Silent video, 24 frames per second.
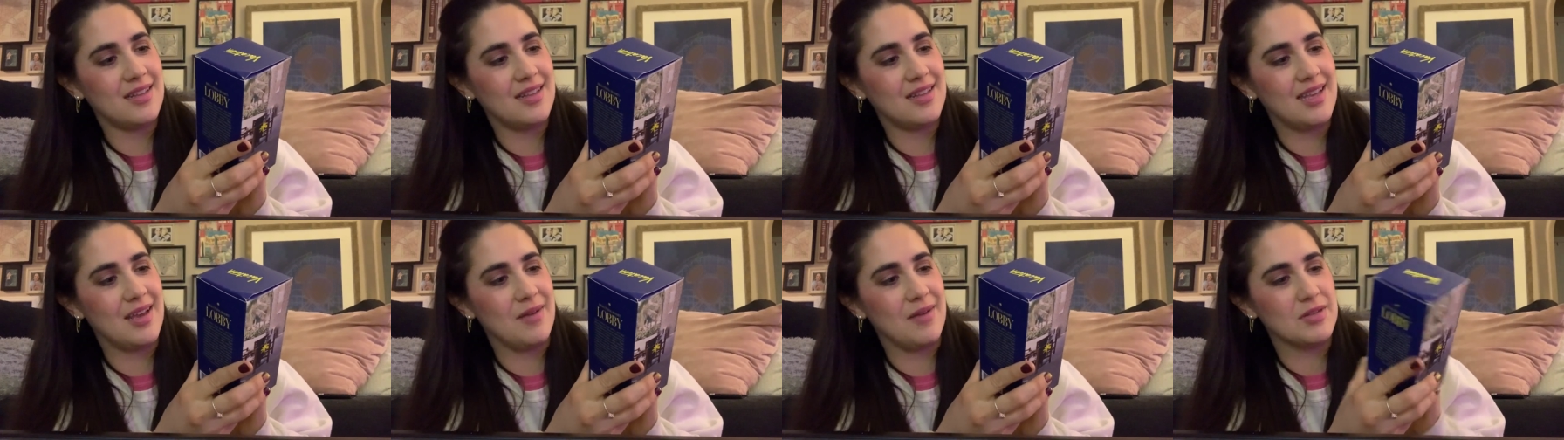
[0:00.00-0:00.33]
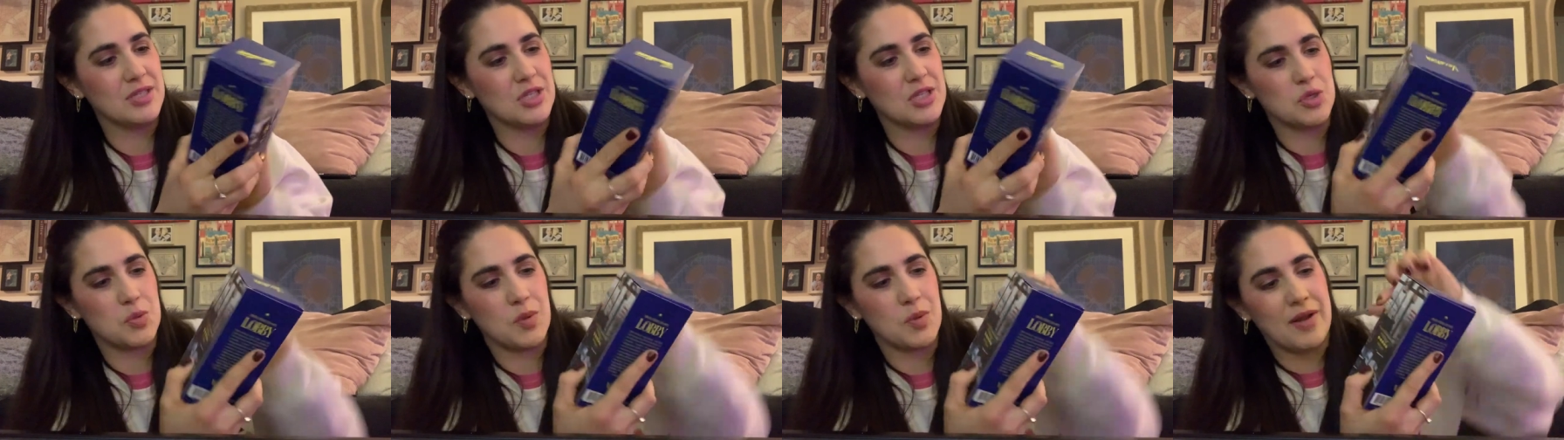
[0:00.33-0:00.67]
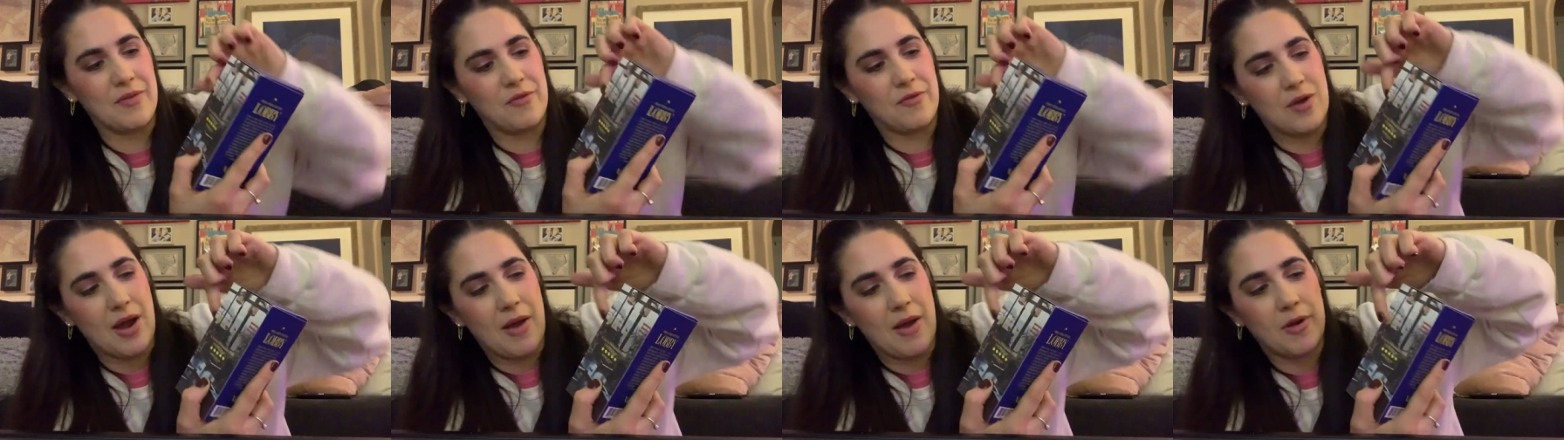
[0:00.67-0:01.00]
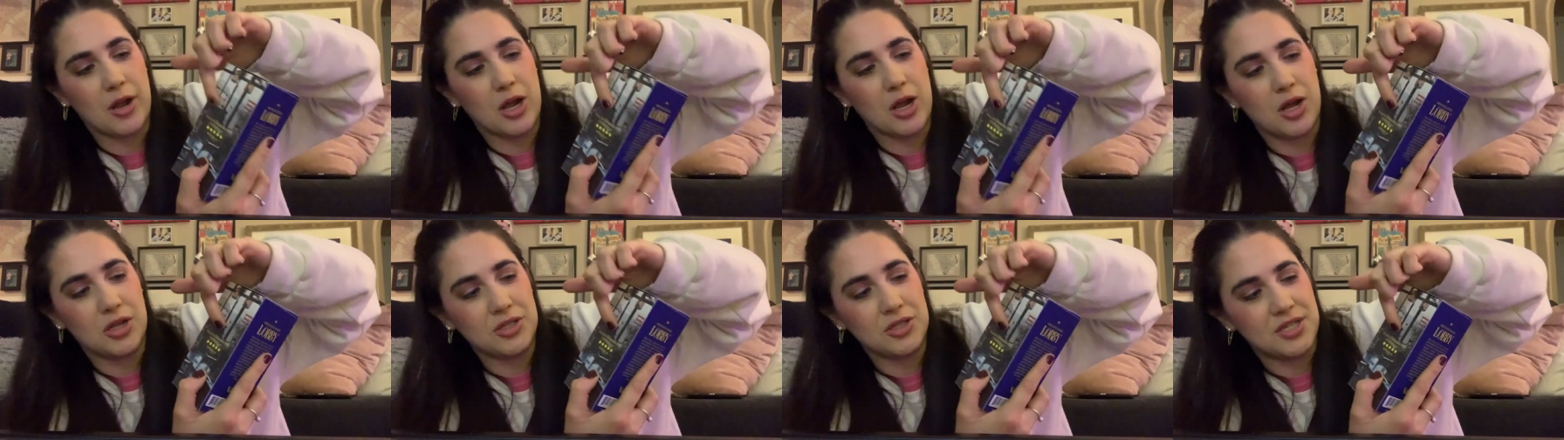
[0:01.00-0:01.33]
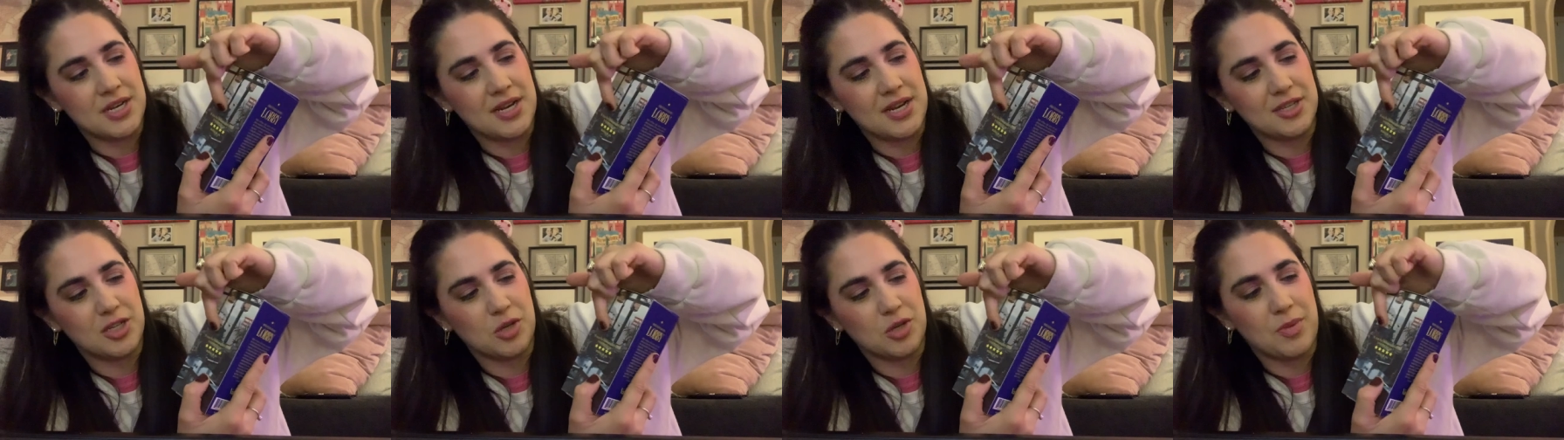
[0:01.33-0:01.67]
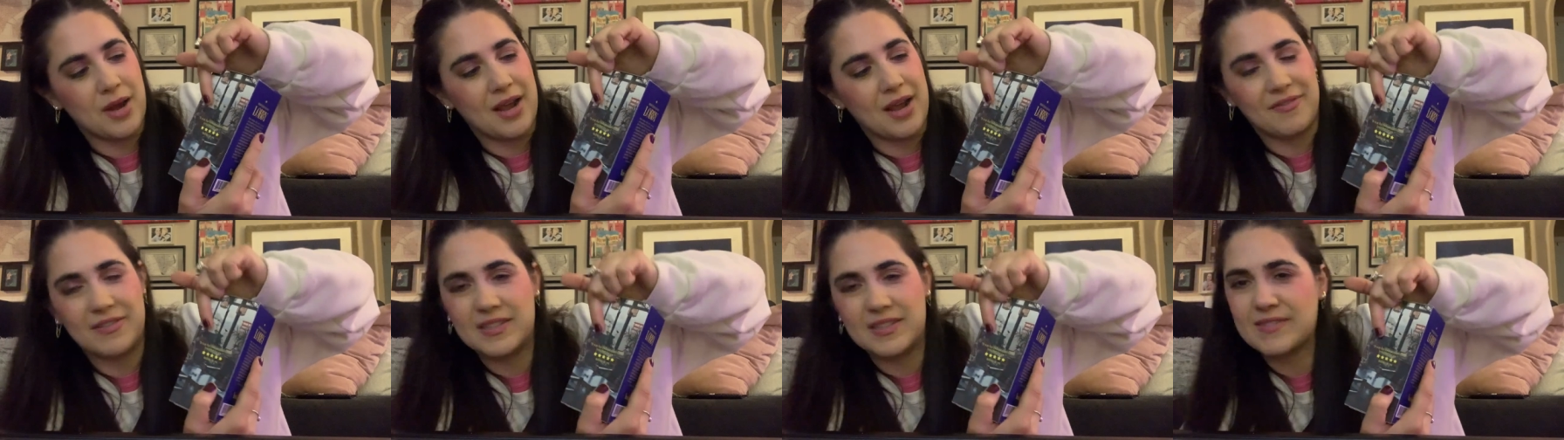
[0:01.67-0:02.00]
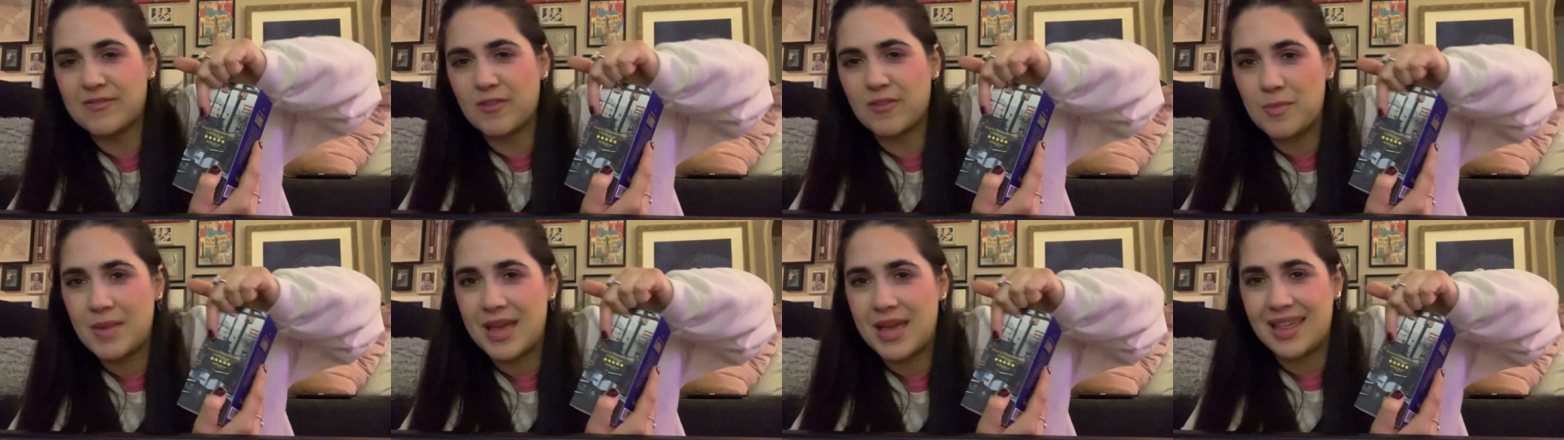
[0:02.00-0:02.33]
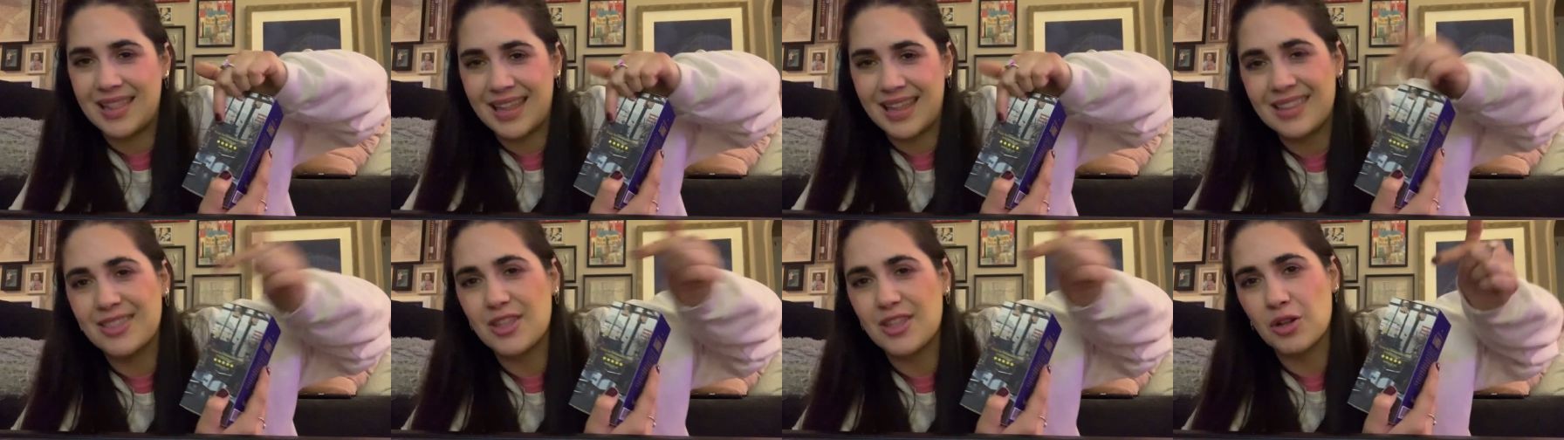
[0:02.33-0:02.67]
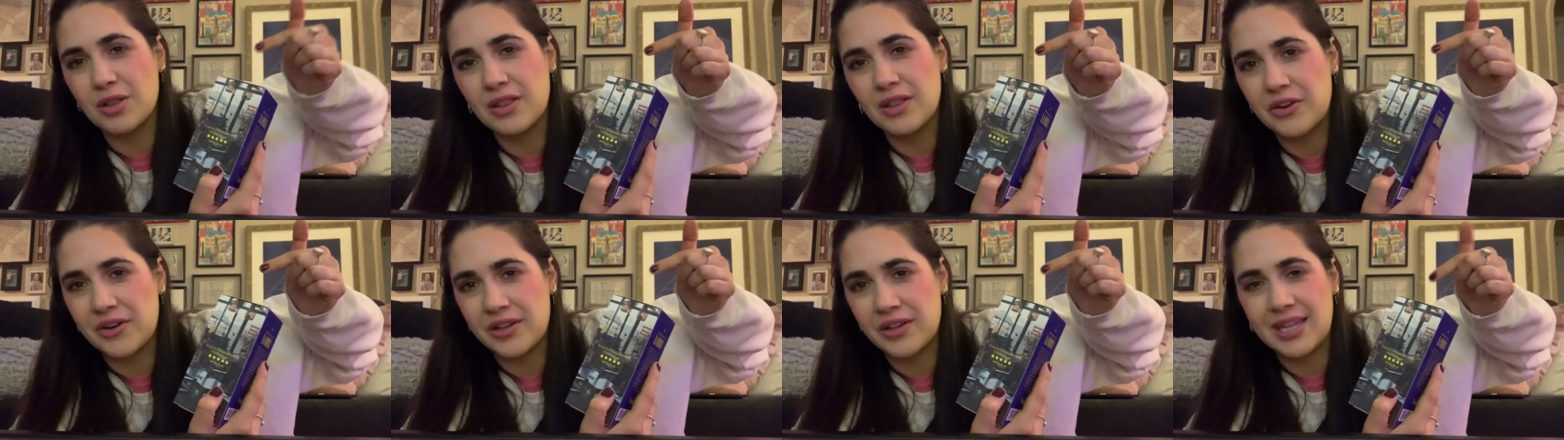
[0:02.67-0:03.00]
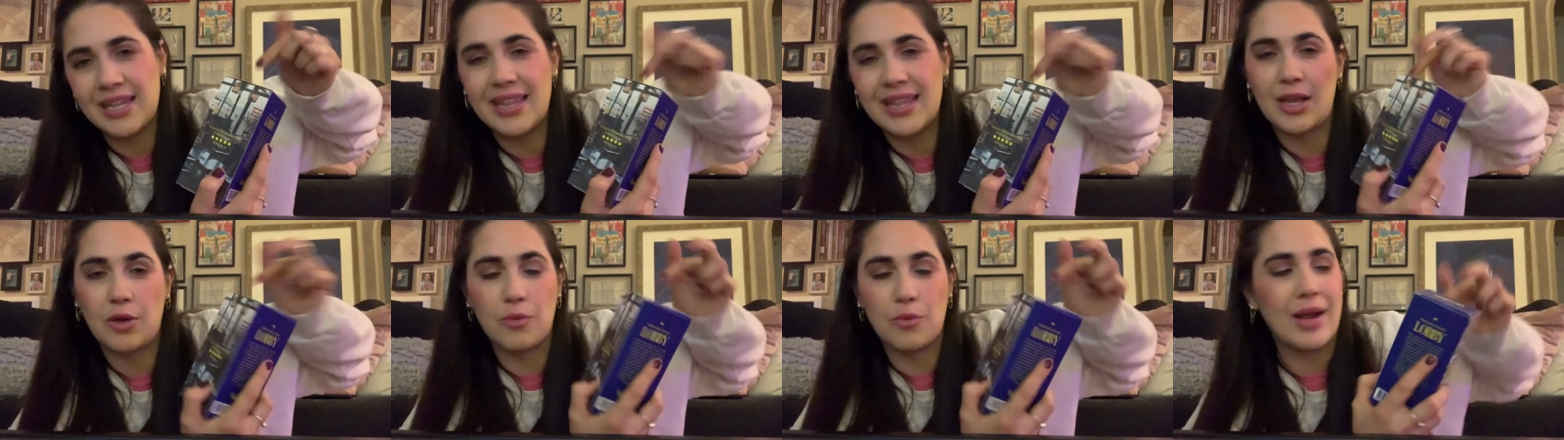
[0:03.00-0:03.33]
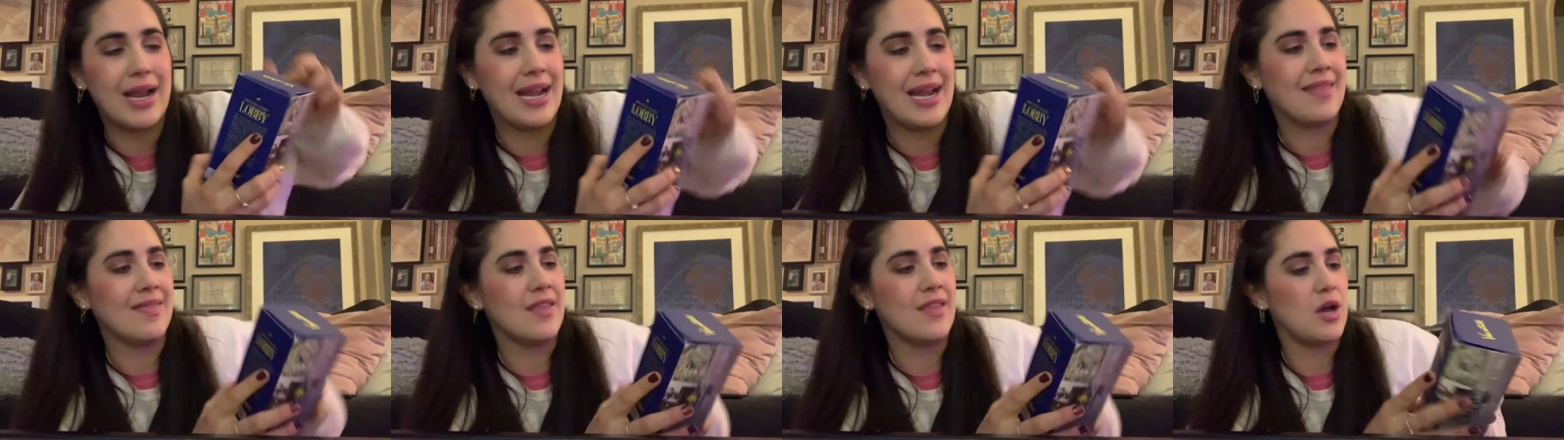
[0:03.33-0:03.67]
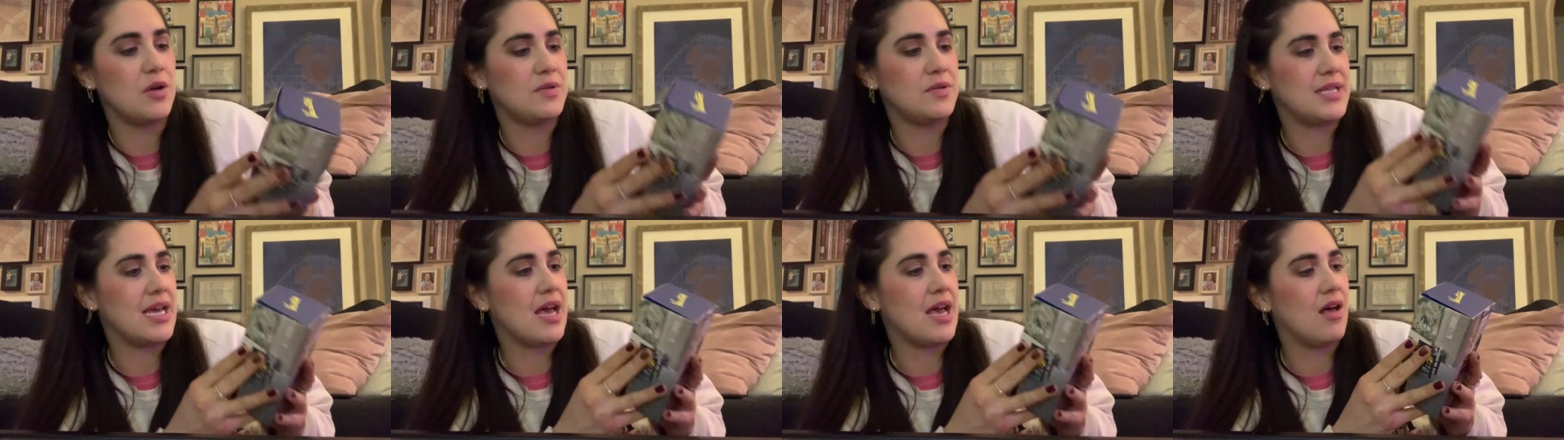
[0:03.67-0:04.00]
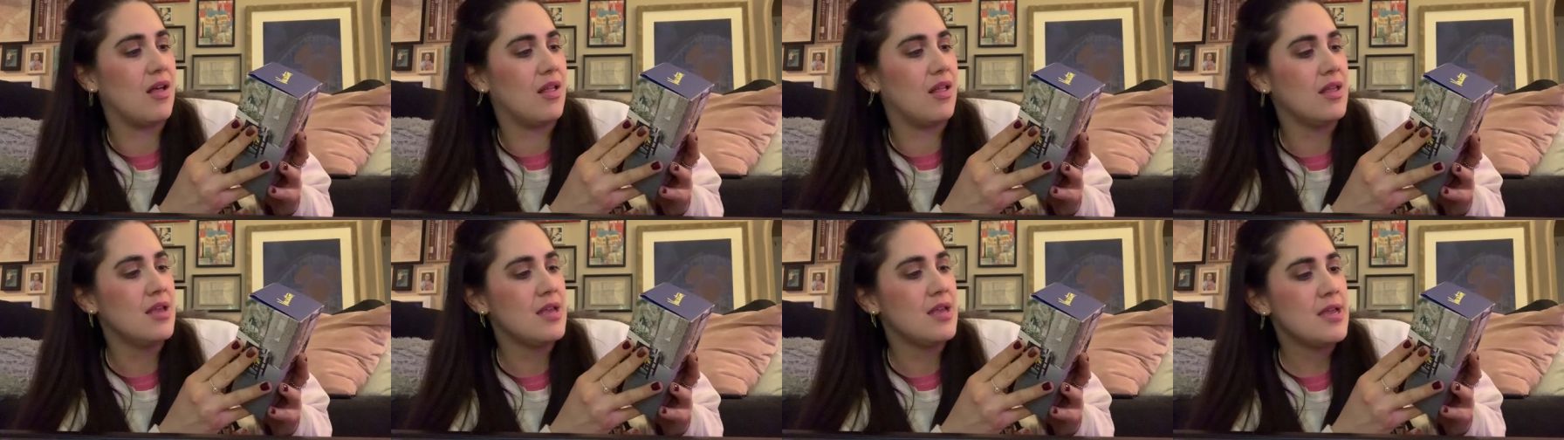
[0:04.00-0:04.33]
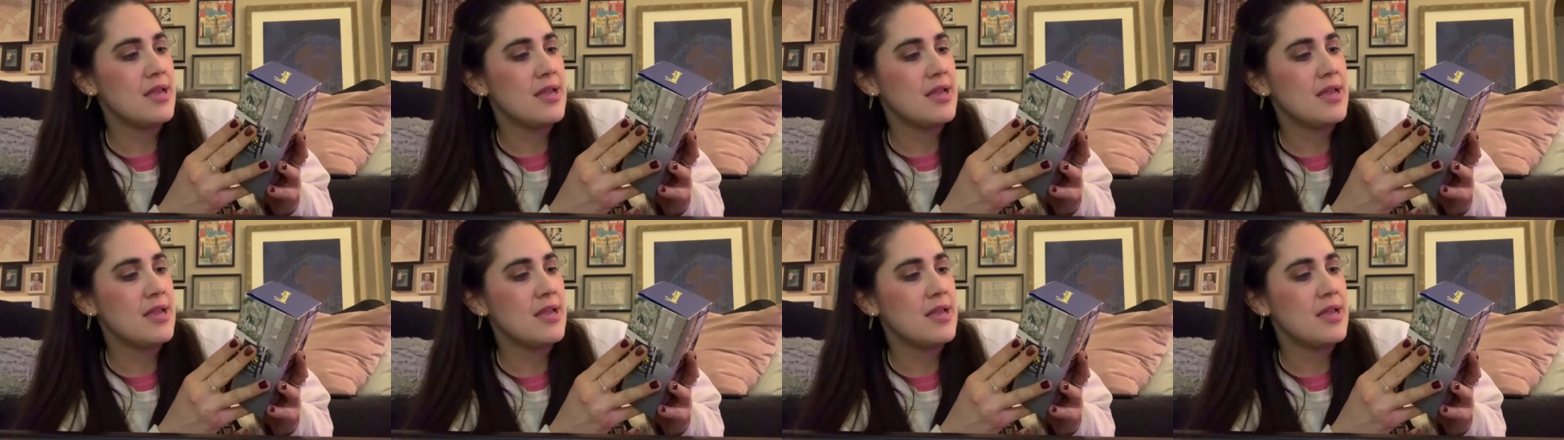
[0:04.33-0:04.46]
It was the 24-hour continental breakfast for me. Like they're literally like rating the hotel.